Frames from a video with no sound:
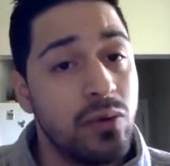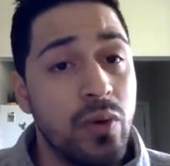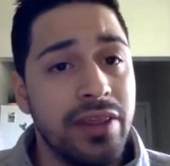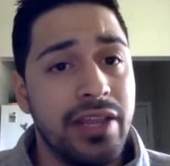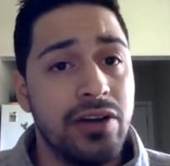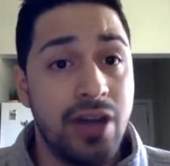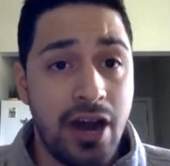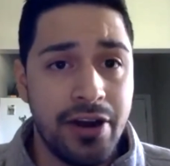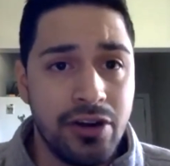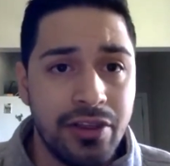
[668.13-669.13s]
when their
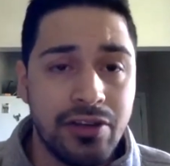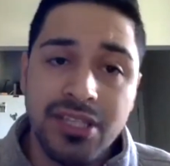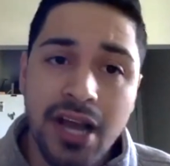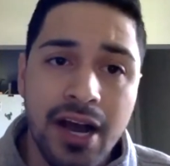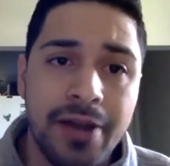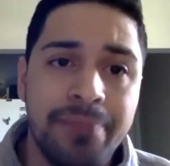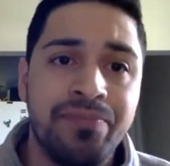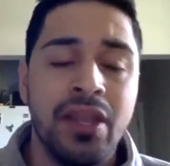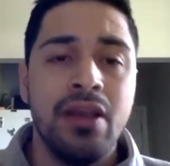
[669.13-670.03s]
daughter their son